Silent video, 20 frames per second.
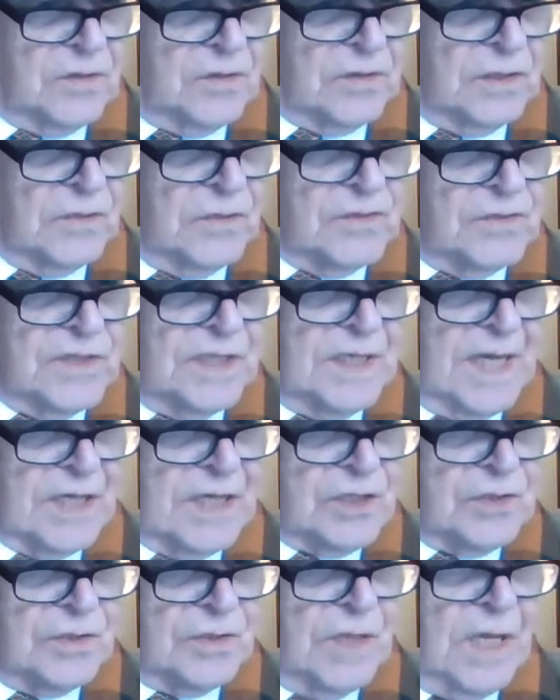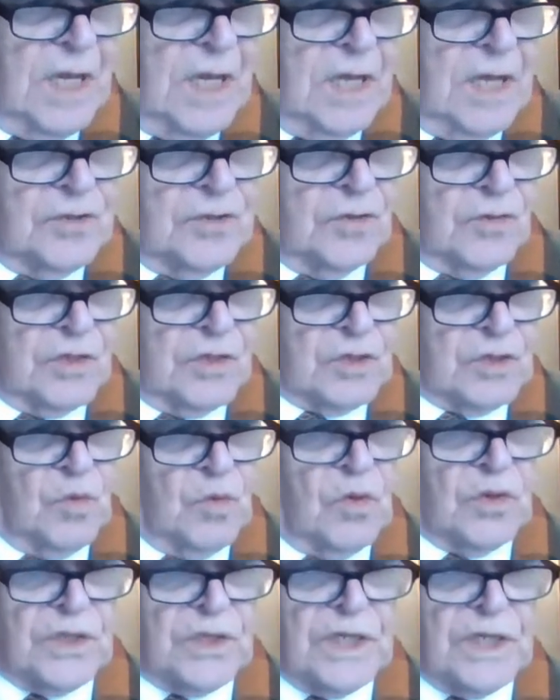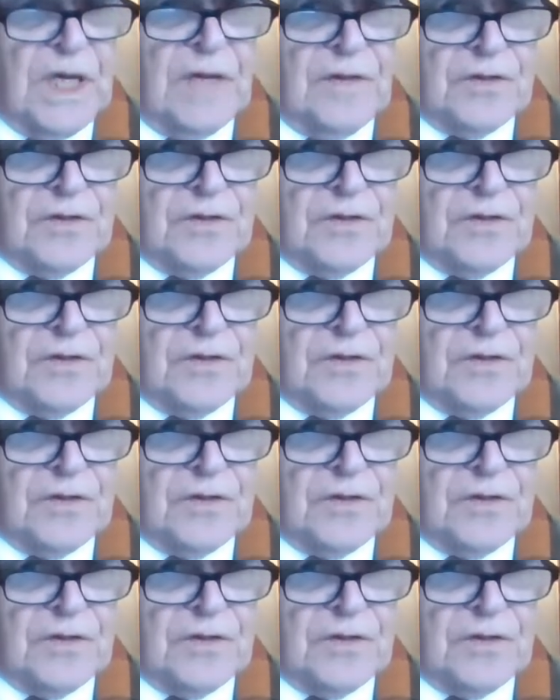or lose the election, Tories warned.